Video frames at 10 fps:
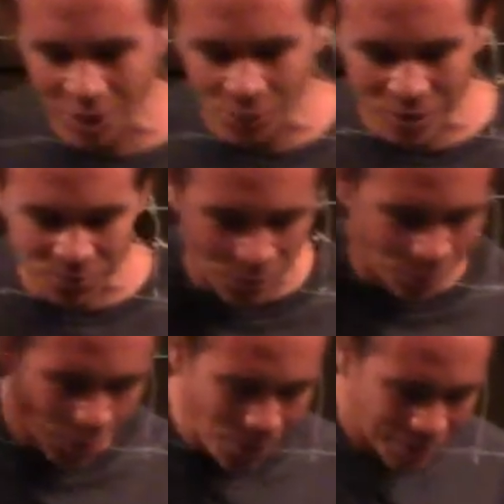know, when oh,
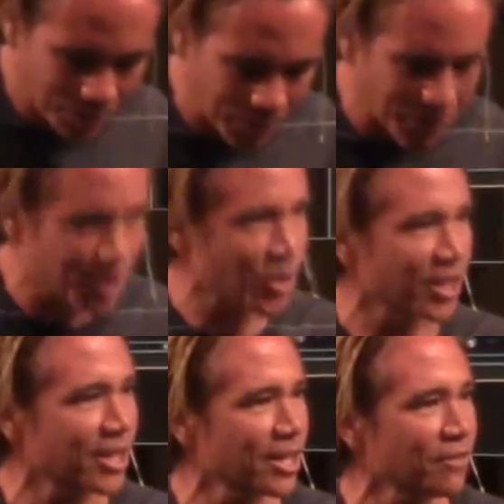going back to Peter
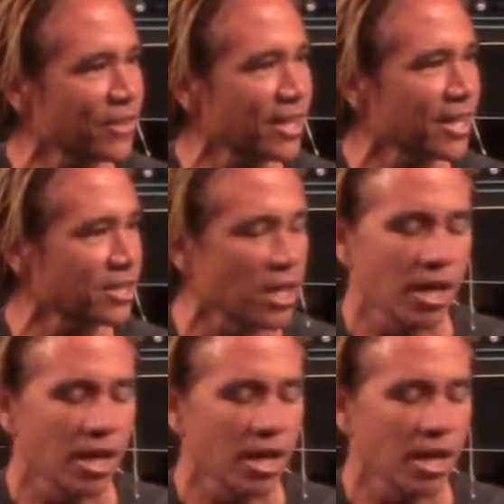trying to cut off that guy's,